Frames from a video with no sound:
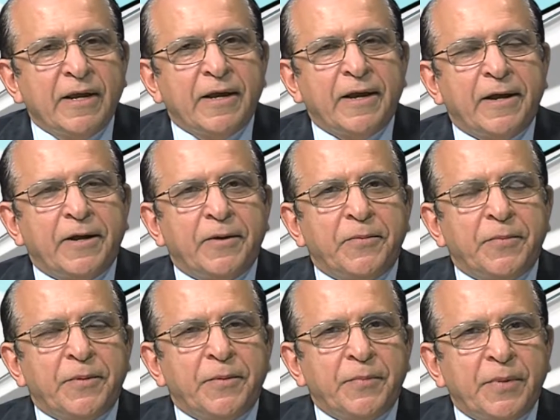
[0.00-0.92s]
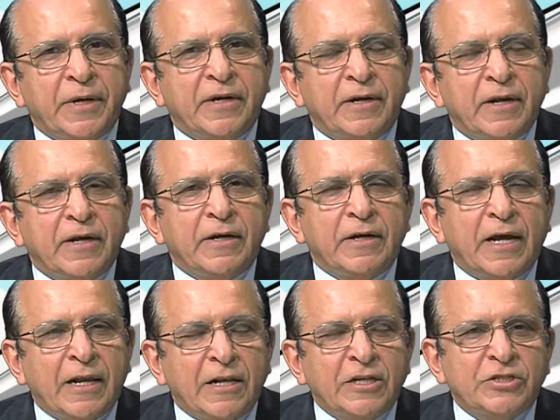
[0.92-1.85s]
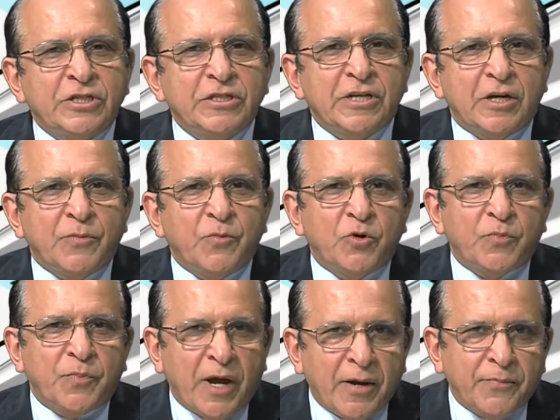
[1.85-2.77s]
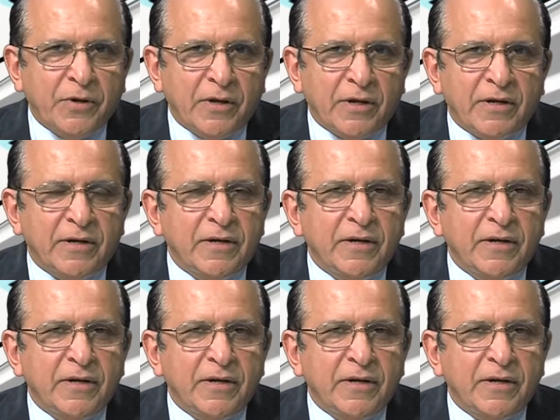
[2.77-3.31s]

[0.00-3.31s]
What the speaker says: but LLCs are more popular.